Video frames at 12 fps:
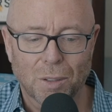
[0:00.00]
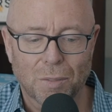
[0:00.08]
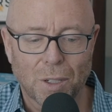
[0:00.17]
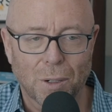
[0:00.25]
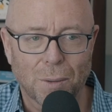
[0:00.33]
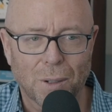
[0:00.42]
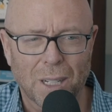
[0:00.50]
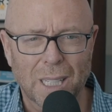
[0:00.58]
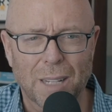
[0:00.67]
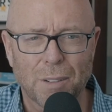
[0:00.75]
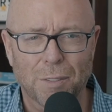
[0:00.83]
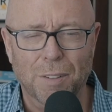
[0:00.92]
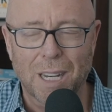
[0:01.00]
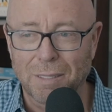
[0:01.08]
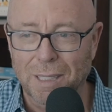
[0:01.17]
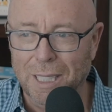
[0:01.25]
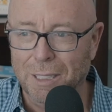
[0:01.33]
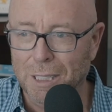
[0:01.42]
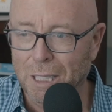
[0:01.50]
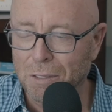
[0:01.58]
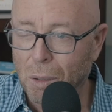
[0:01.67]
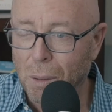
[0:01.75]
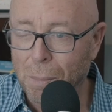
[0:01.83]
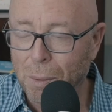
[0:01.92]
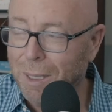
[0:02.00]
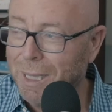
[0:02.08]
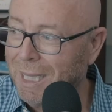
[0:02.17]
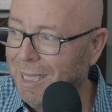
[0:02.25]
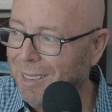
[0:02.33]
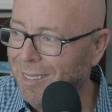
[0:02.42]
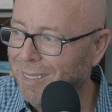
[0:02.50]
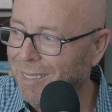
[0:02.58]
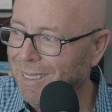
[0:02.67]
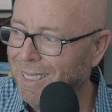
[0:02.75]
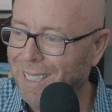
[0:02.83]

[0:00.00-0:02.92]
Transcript: So if you're a level five leader and you have no employees,